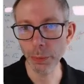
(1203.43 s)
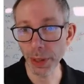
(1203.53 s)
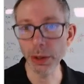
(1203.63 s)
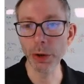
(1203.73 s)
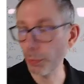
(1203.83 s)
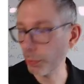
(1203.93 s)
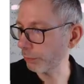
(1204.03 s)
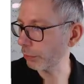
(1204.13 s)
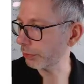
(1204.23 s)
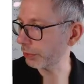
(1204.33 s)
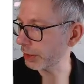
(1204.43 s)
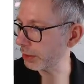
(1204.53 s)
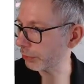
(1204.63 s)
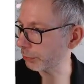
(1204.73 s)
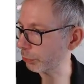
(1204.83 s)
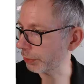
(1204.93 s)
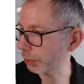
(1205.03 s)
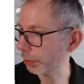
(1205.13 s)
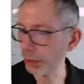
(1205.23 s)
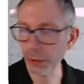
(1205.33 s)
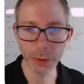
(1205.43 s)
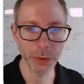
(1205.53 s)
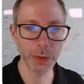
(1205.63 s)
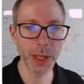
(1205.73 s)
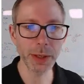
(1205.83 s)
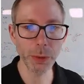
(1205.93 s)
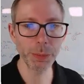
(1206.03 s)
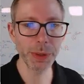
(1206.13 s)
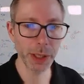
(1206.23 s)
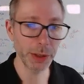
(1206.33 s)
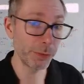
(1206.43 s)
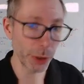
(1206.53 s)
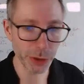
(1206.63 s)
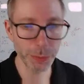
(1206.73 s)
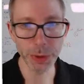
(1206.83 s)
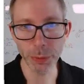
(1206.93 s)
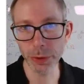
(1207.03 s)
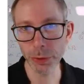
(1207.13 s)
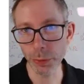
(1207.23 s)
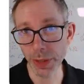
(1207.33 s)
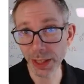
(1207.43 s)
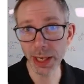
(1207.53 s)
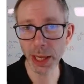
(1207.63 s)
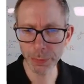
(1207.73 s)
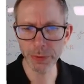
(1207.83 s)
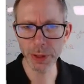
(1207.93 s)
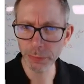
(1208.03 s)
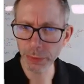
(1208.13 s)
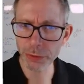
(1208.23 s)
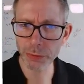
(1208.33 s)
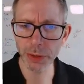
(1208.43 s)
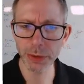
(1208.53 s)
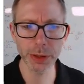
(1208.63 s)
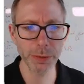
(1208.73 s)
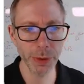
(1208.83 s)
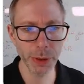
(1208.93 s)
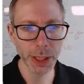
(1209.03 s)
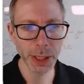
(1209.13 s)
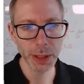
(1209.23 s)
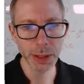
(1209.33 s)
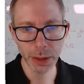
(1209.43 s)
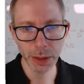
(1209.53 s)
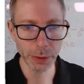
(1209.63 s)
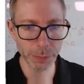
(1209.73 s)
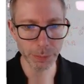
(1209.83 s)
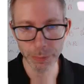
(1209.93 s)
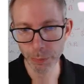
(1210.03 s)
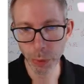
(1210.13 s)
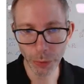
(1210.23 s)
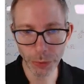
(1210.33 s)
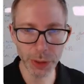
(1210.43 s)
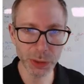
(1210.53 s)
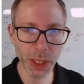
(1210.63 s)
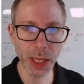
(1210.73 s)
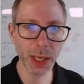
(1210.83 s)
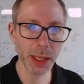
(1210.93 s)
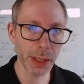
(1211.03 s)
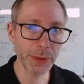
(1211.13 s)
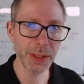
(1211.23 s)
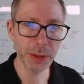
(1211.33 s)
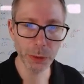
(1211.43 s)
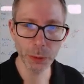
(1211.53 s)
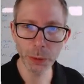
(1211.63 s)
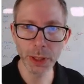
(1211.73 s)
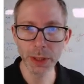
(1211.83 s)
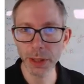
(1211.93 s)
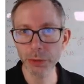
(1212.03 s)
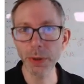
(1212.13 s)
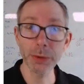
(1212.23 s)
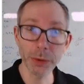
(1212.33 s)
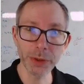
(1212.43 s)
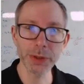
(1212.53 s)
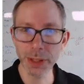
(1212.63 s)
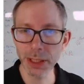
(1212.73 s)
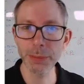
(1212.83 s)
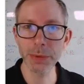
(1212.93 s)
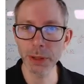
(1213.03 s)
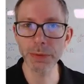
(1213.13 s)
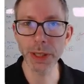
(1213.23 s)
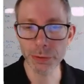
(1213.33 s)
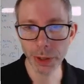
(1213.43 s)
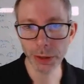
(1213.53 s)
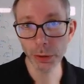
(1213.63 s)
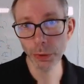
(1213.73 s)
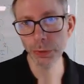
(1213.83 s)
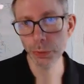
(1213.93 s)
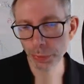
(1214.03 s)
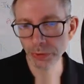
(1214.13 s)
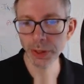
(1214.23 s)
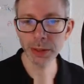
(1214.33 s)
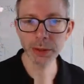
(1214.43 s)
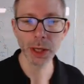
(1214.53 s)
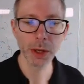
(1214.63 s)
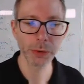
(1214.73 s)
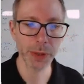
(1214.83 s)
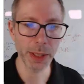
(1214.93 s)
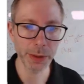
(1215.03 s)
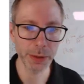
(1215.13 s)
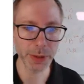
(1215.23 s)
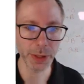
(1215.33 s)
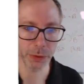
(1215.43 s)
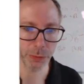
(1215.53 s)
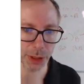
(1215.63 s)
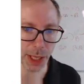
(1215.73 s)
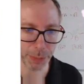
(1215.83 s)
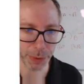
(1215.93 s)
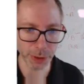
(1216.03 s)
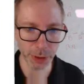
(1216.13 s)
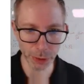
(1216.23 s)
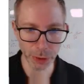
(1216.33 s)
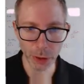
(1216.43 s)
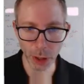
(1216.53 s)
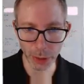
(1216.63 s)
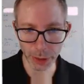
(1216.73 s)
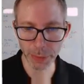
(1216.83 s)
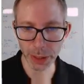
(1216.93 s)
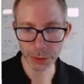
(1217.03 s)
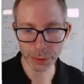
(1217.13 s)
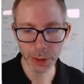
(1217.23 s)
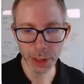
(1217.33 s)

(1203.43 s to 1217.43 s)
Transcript: But of course, the E is moving a lot. So then there would be a divergence between the two. That can happen if the inflation rates are different. Here, both the UK and the EU, they try to keep the inflation rate close to 2%. So then this doesn't really happen here all that much.